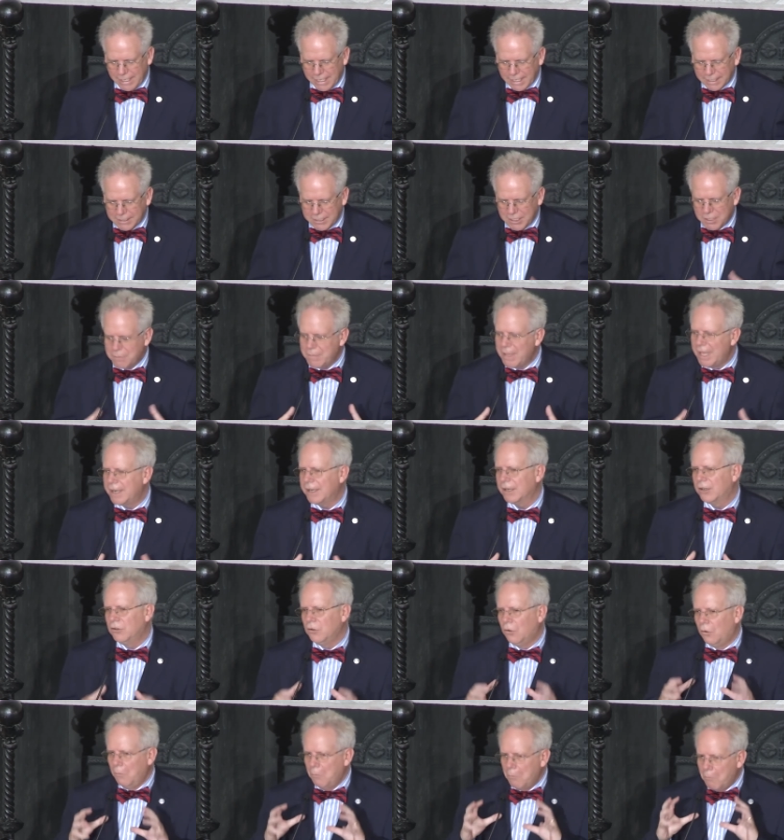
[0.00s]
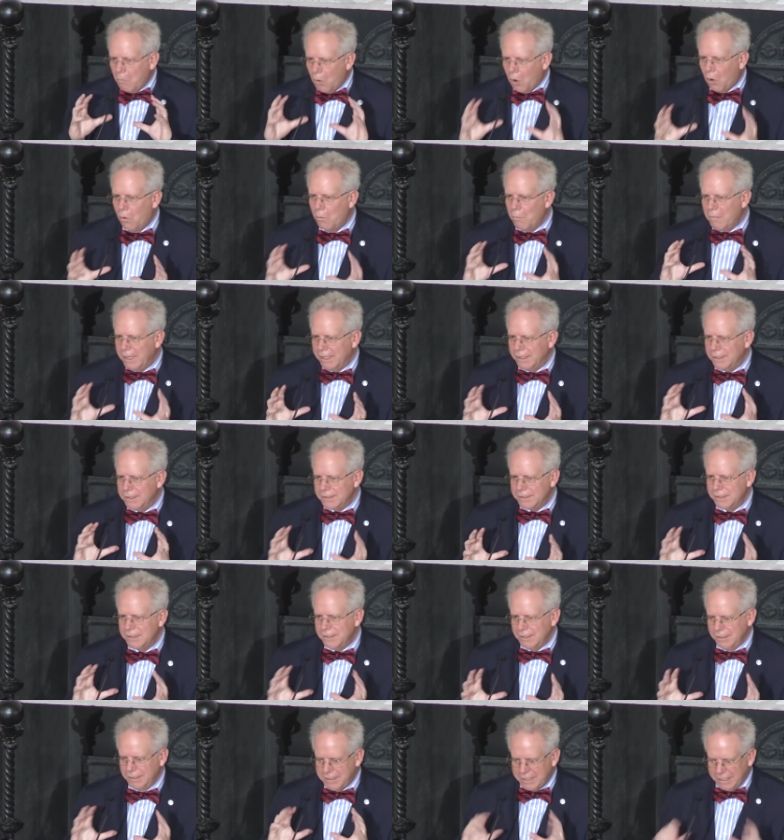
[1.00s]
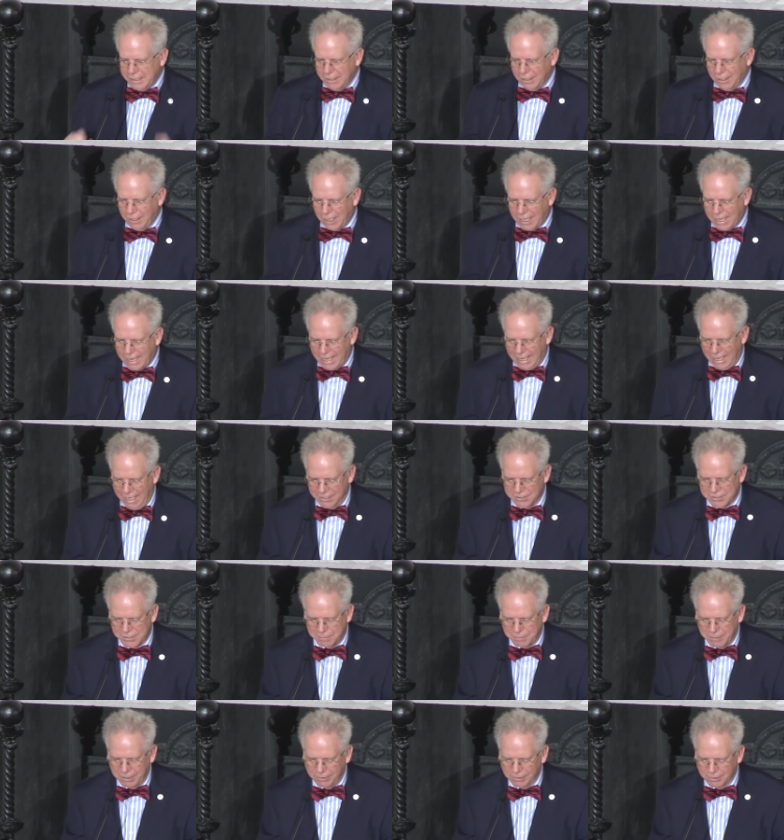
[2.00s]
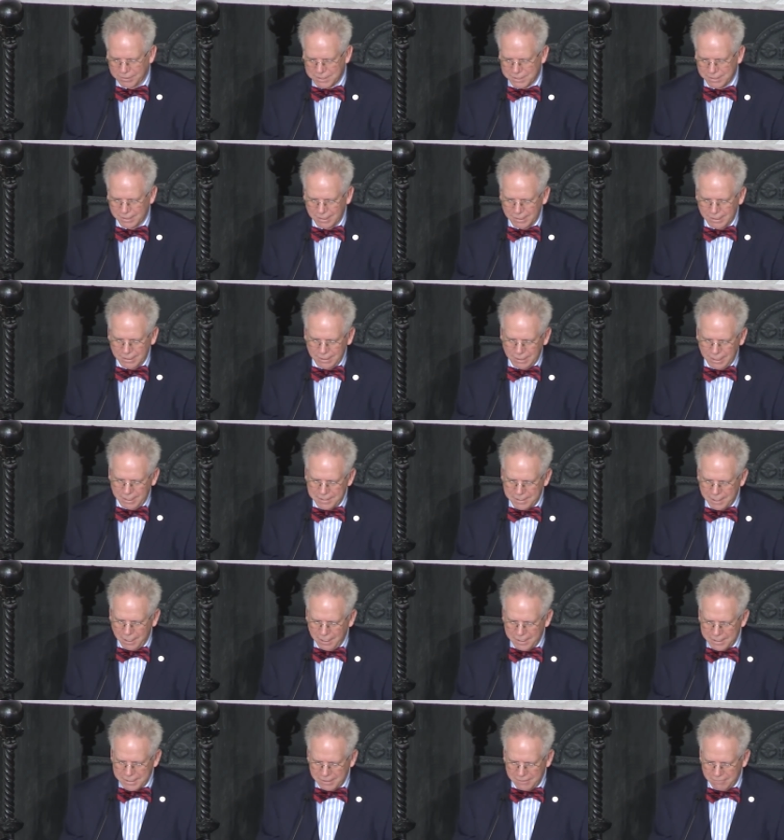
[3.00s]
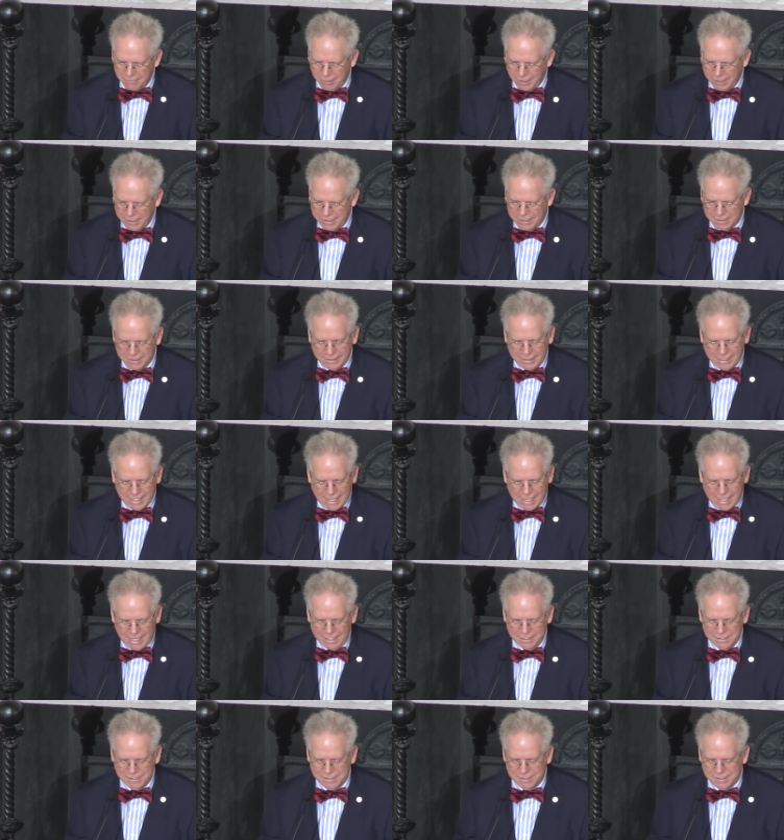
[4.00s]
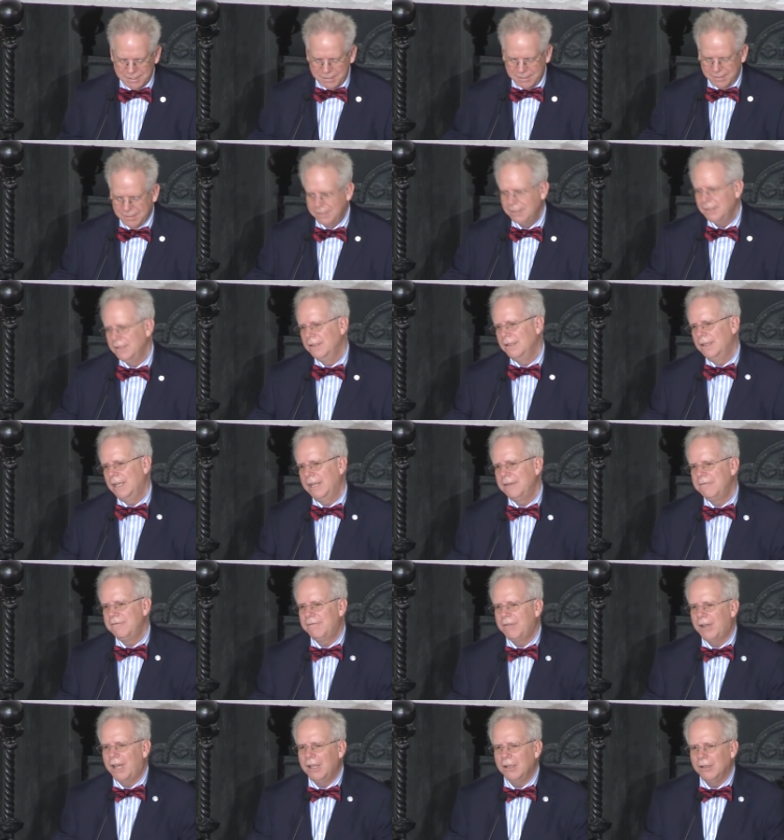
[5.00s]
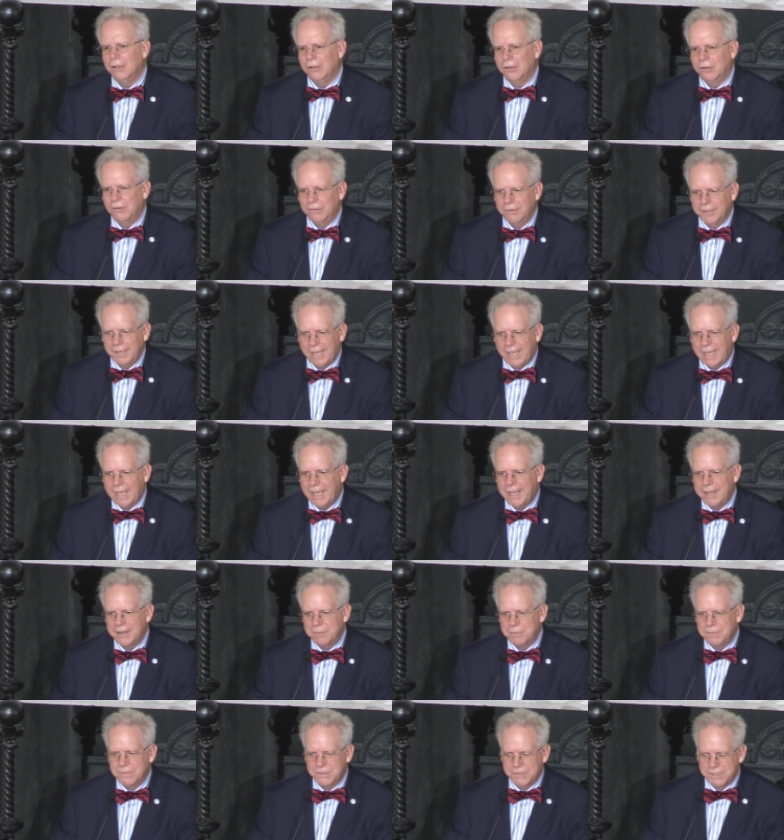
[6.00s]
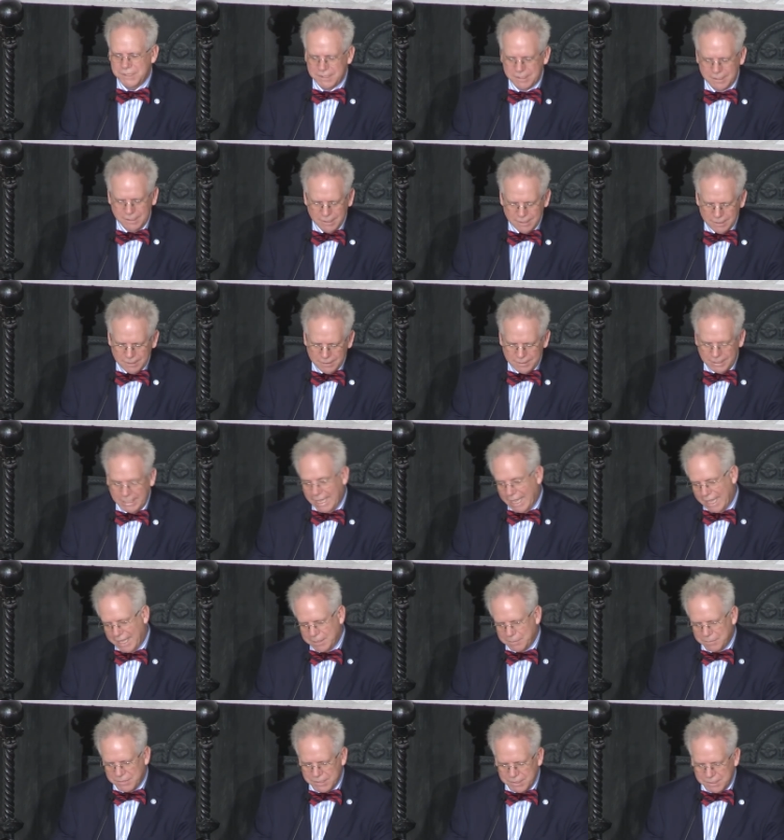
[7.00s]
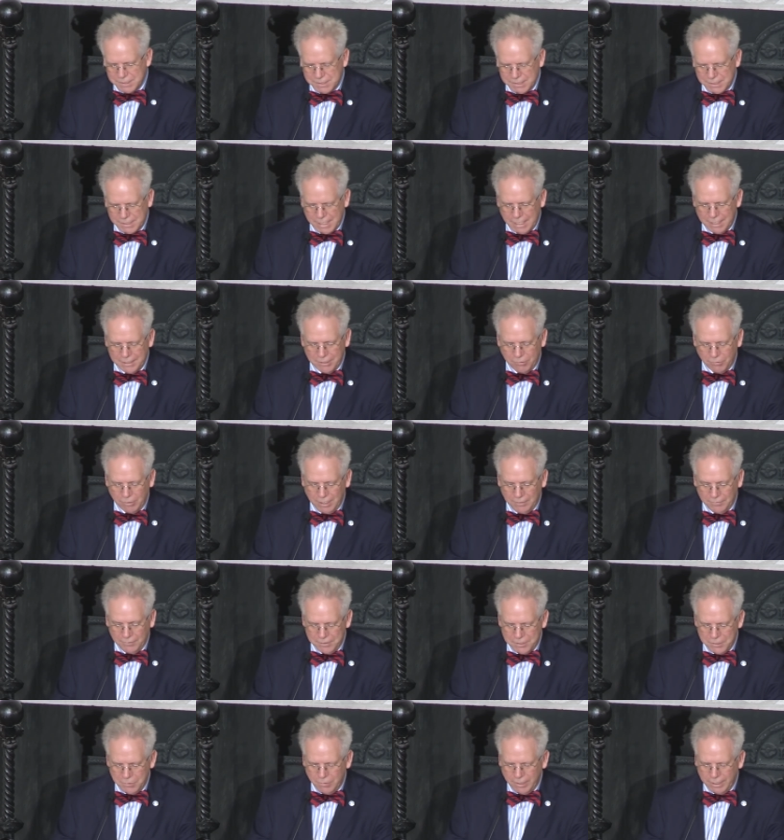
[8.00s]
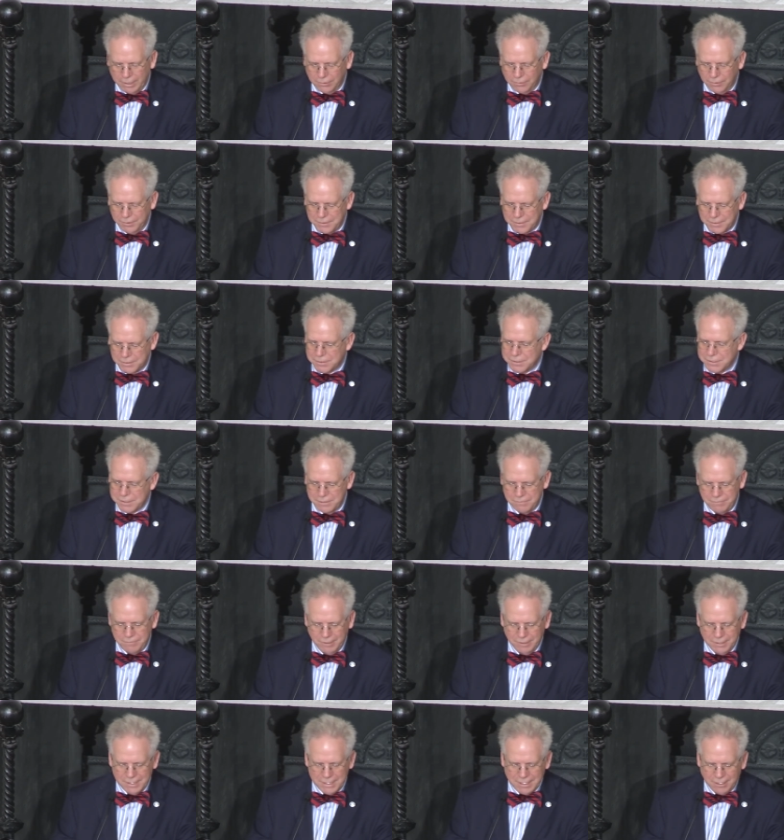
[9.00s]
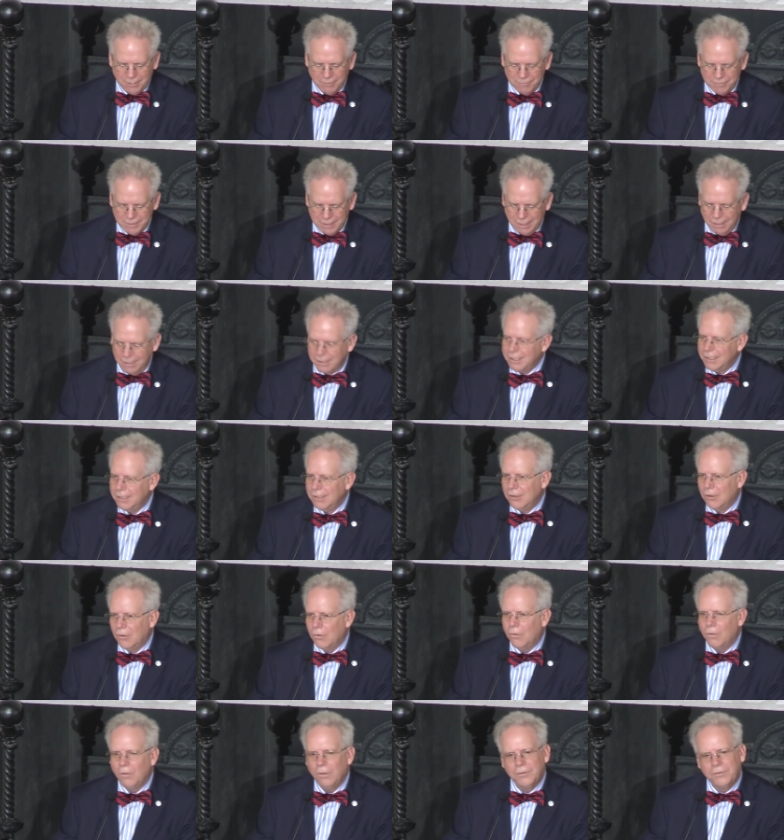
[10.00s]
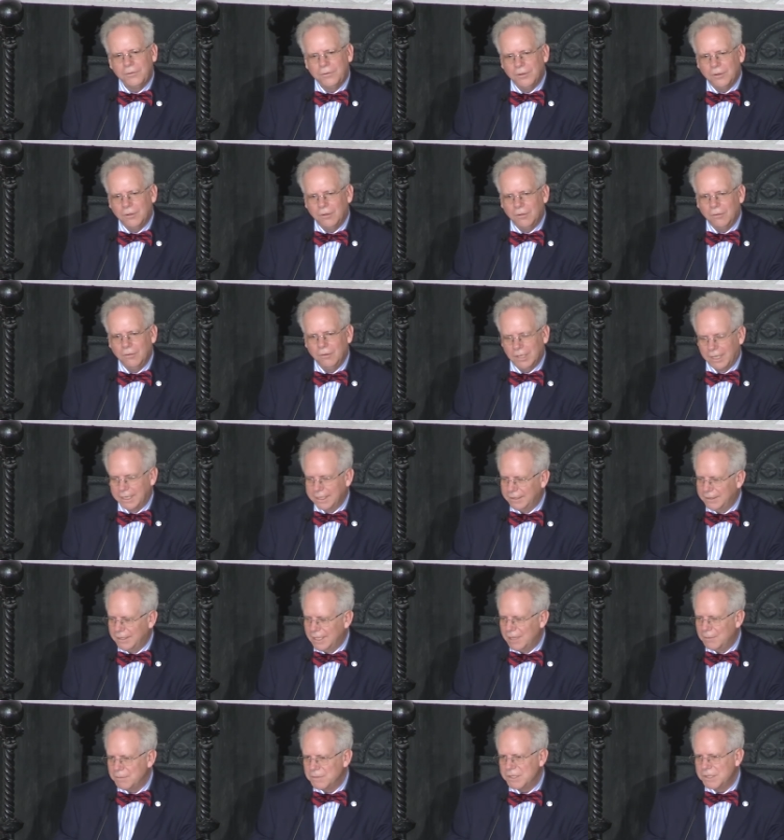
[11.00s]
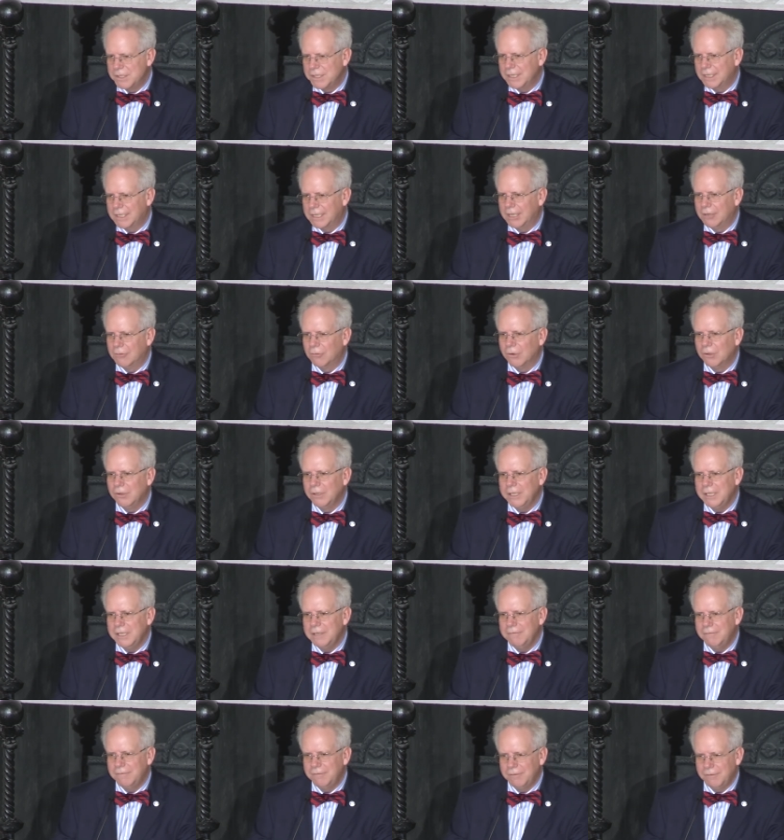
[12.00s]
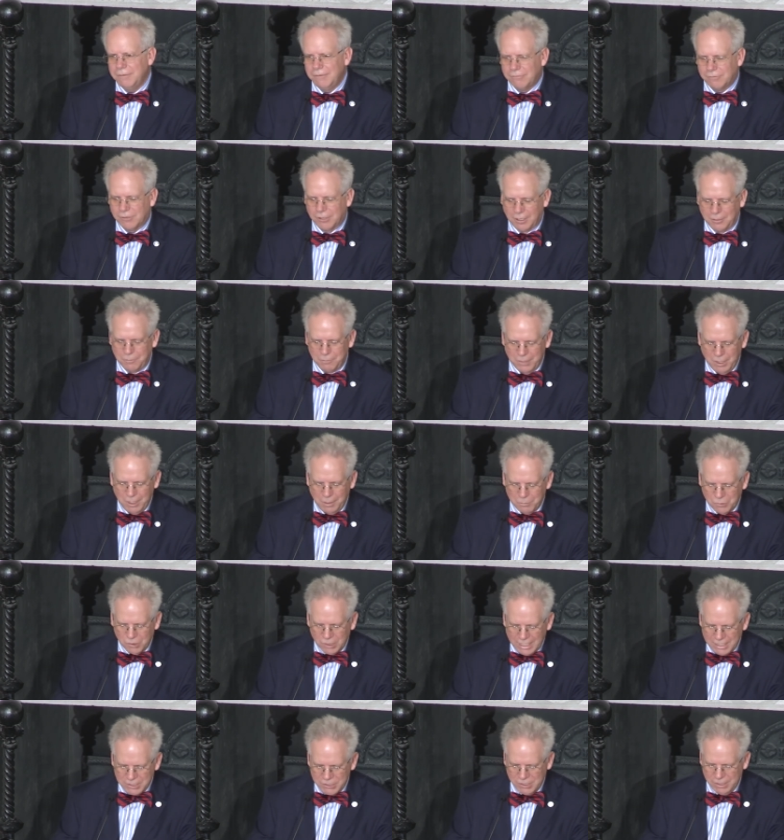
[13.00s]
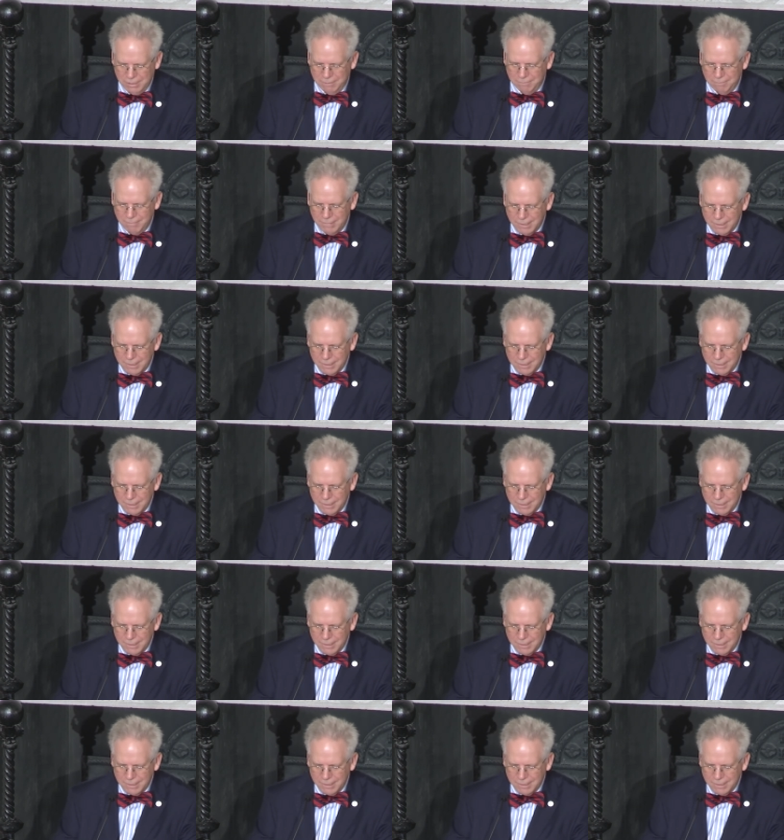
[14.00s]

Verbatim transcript: ecumenical moment didn't last because an uninvited guest had followed Adams, the Adamses, and their other New Englanders to Philadelphia, also, like them, seeking relief from oppression.